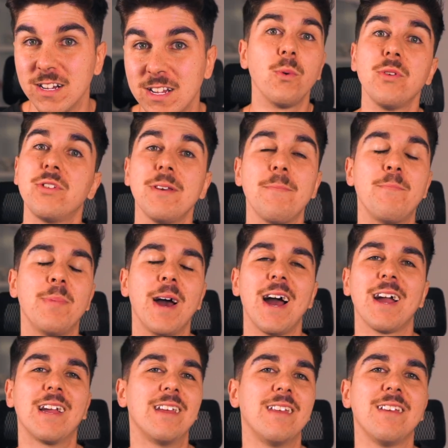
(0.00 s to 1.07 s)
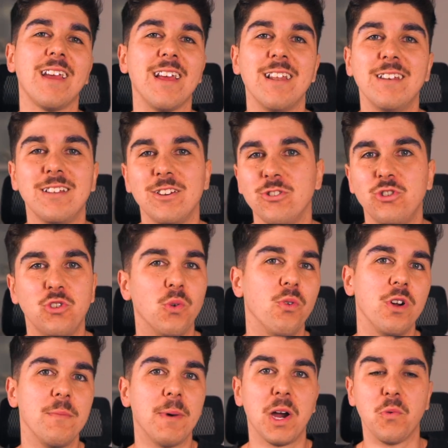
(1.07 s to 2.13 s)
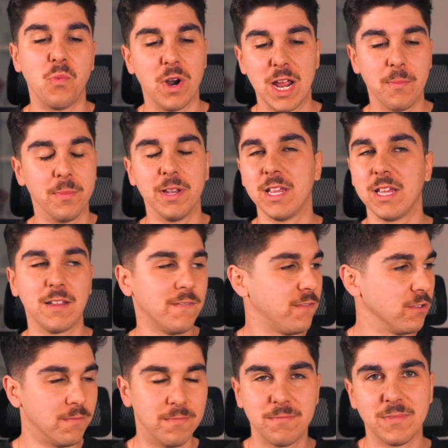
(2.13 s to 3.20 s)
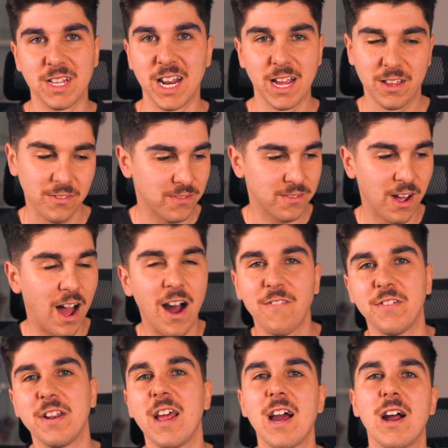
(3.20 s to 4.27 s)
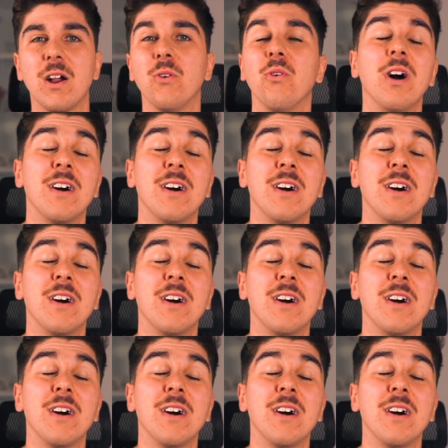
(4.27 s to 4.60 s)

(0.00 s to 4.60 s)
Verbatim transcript: Well, sit back and enjoy my rambling for the next half an hour or